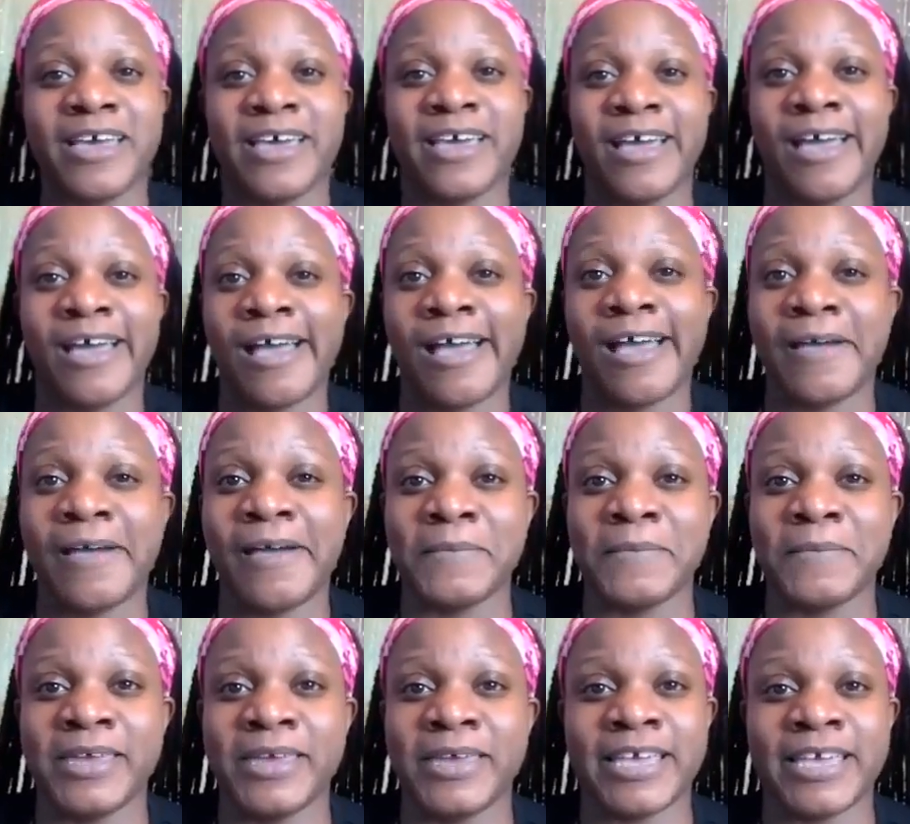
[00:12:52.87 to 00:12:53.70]

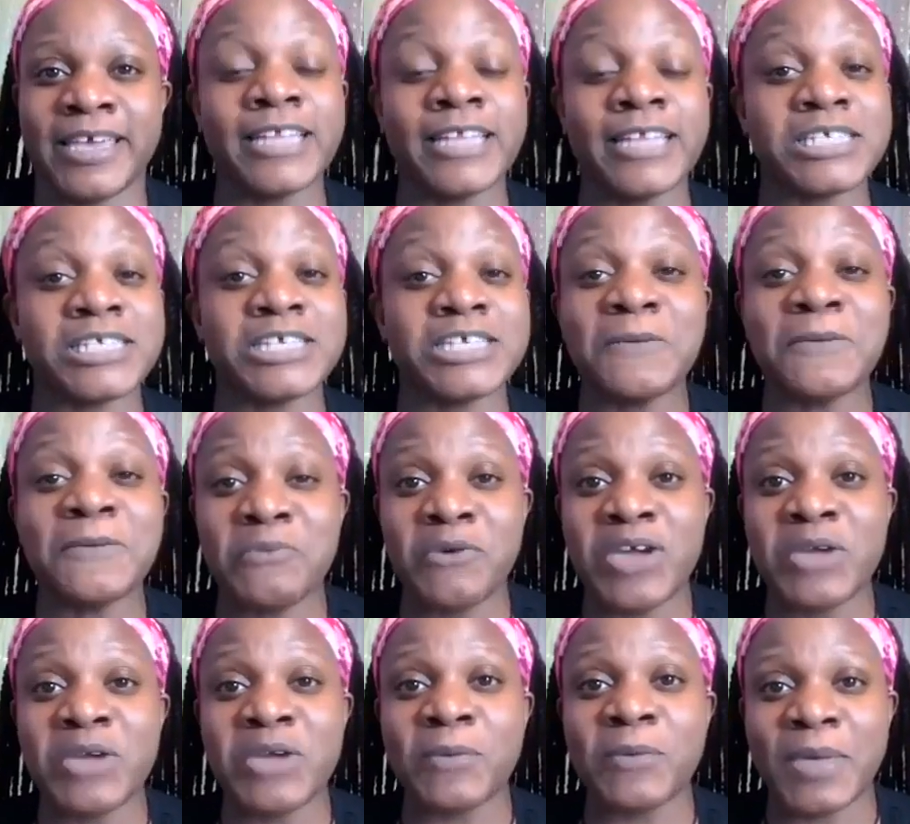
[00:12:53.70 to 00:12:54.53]
And it gets to the
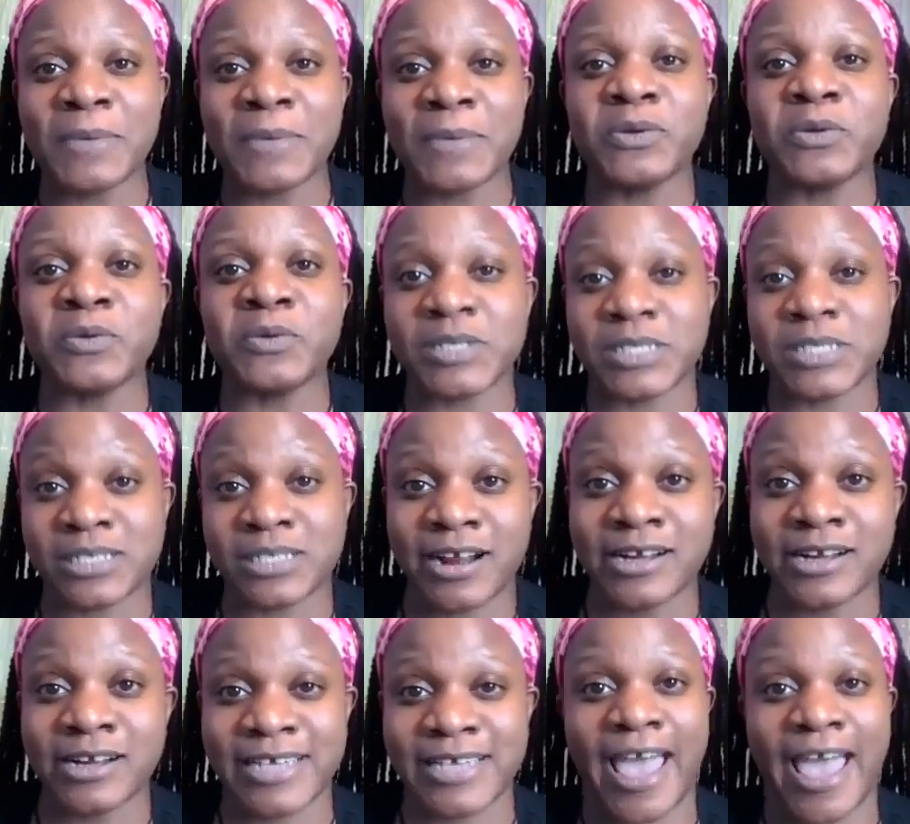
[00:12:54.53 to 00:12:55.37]
point where people will
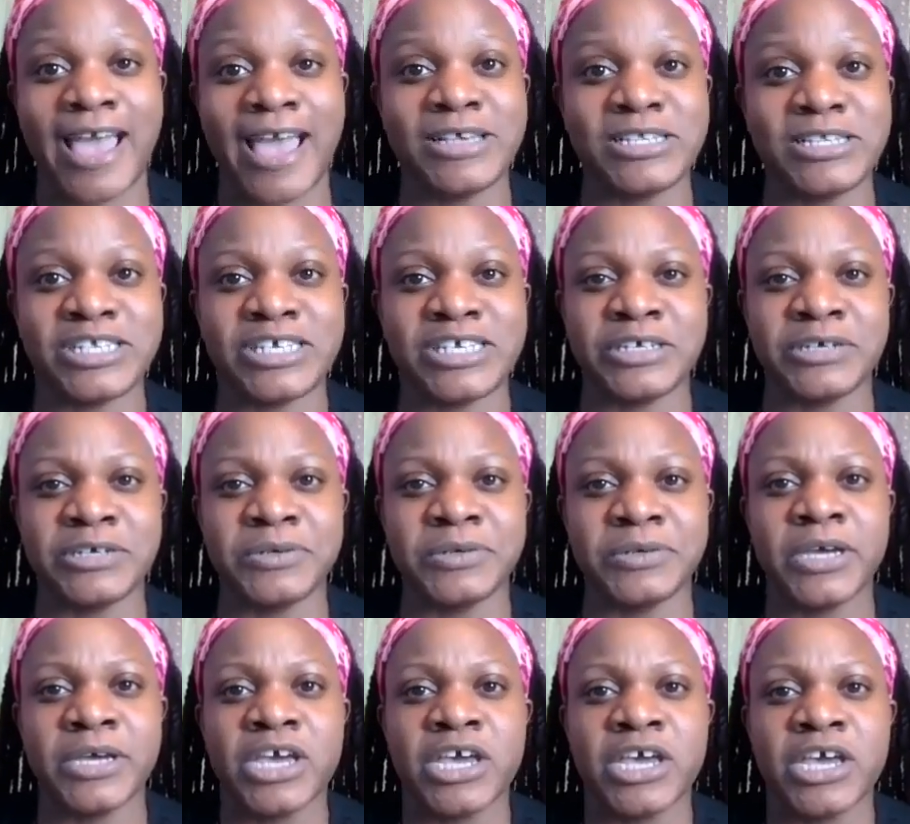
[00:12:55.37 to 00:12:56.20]
start to ask
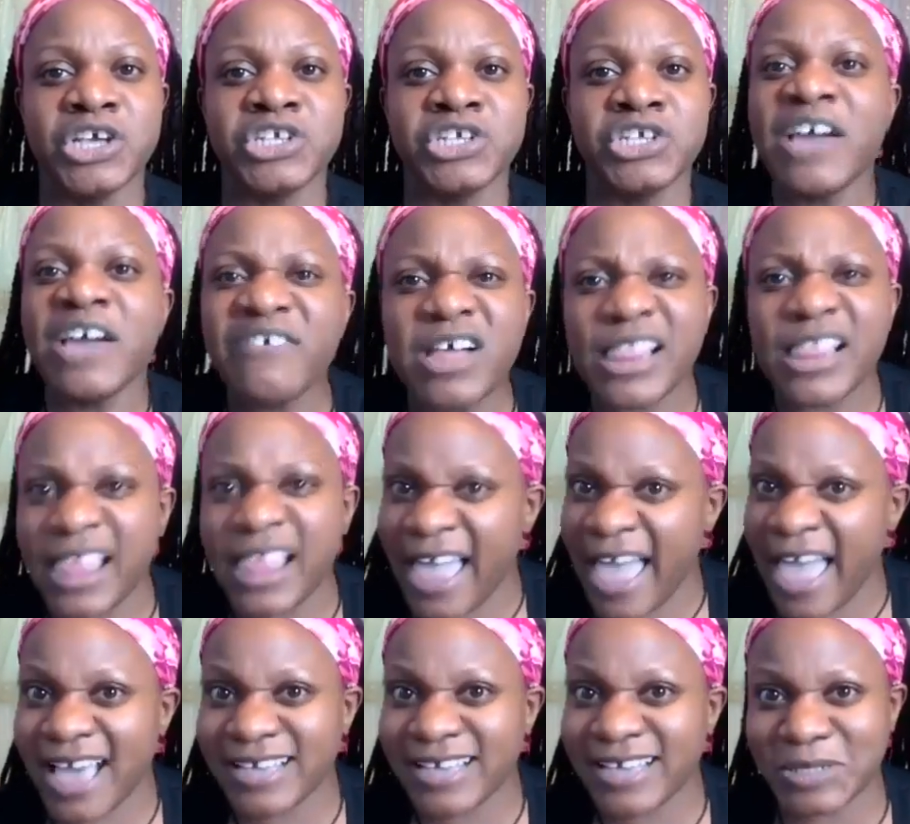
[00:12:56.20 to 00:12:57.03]
you, do you have a
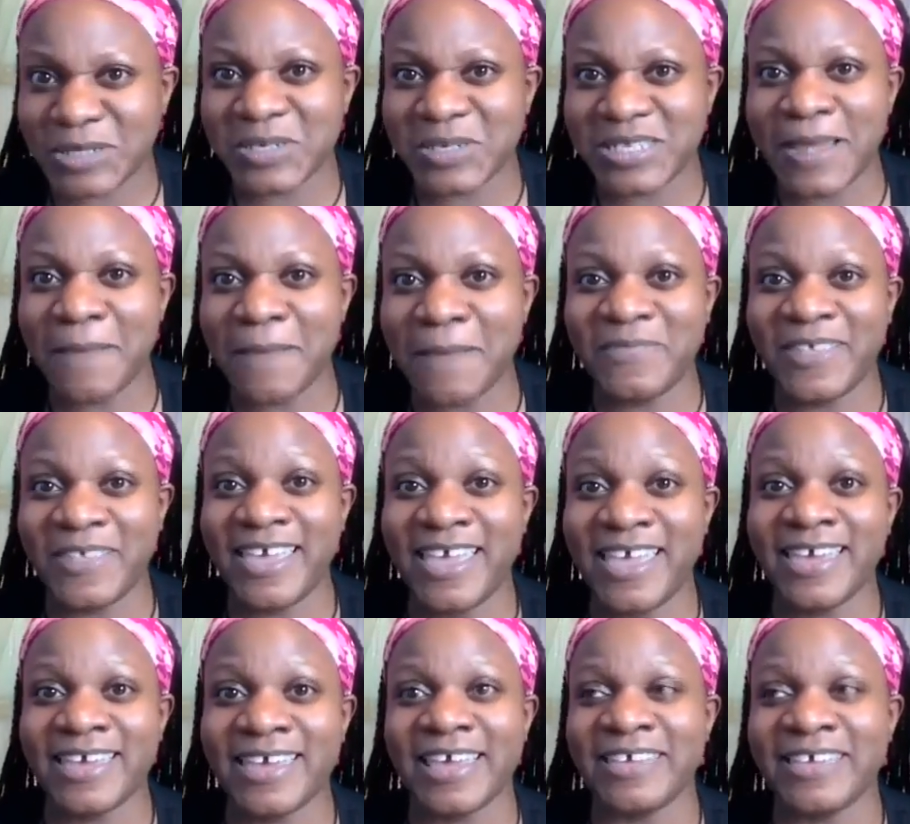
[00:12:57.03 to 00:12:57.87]
class or
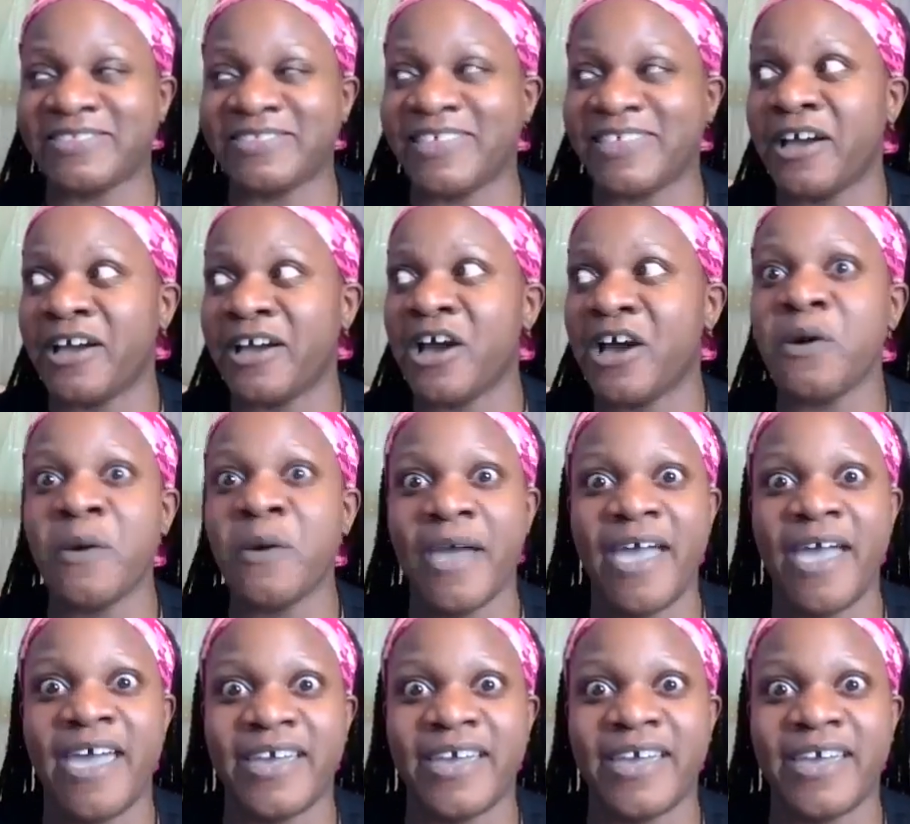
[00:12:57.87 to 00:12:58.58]
something? And I thought, oh, hey.